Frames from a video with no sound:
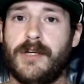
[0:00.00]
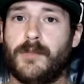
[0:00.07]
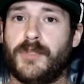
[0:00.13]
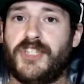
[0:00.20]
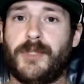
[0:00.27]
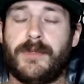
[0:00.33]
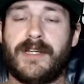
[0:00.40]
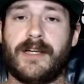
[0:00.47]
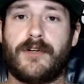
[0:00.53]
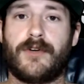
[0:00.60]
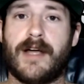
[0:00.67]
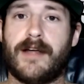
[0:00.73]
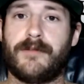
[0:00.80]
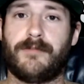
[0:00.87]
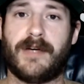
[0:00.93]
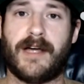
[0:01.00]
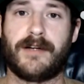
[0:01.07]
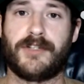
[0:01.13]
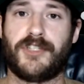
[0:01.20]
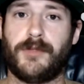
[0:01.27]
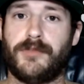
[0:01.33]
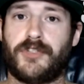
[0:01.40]
When she would get ground and
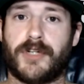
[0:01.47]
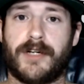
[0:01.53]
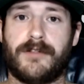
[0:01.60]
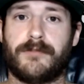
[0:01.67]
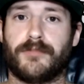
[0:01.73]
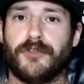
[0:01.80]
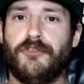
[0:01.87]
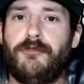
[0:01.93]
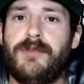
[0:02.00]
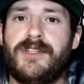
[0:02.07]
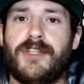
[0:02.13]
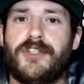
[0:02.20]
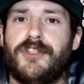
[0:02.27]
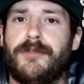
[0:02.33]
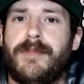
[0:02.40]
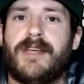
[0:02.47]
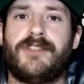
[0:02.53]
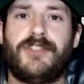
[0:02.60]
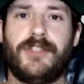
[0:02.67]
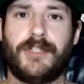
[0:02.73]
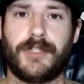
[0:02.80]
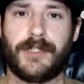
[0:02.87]
pounded, she would try to improve position the
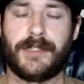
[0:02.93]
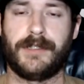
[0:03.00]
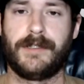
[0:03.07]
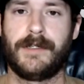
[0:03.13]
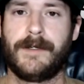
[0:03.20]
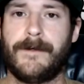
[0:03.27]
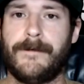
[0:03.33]
best she could.